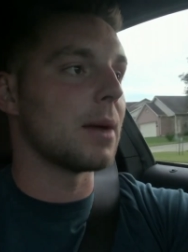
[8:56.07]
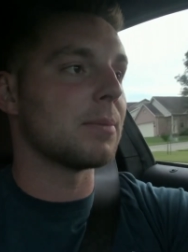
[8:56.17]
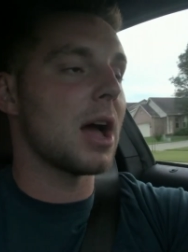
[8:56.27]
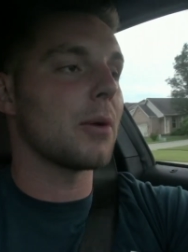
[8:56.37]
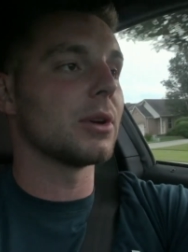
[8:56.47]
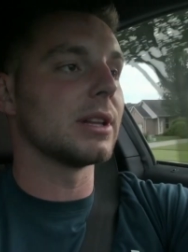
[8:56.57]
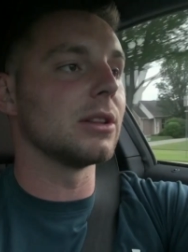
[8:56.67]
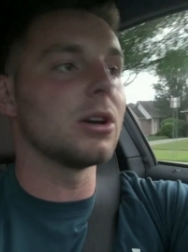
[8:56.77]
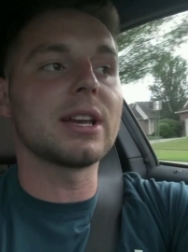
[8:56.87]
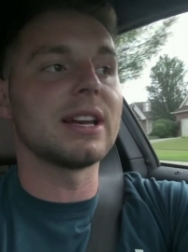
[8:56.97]
I'm not really
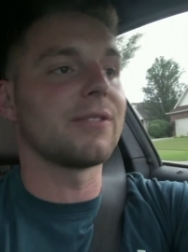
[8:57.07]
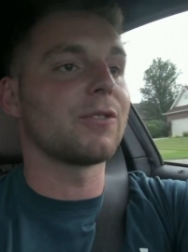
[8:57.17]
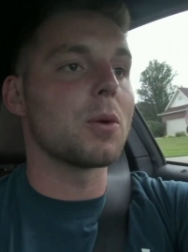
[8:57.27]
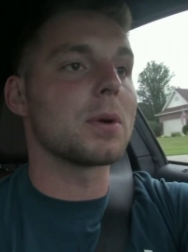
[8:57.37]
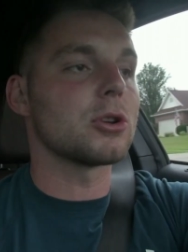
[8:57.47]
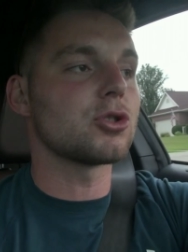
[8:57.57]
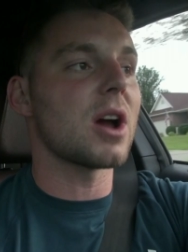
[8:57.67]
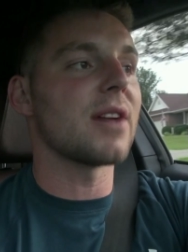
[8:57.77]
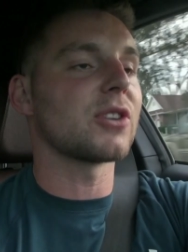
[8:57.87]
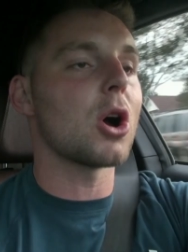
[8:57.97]
looking at front wheel
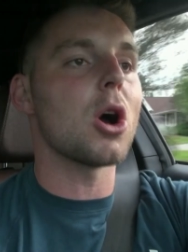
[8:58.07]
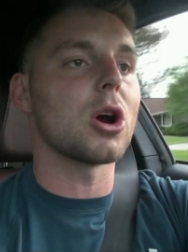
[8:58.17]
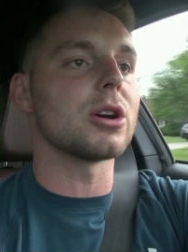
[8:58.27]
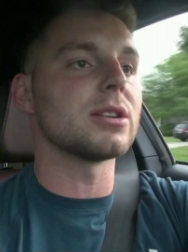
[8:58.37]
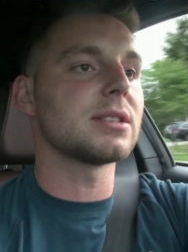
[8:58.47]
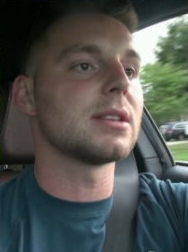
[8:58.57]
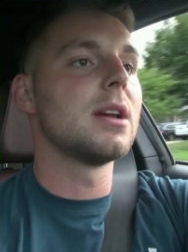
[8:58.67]
drive cars,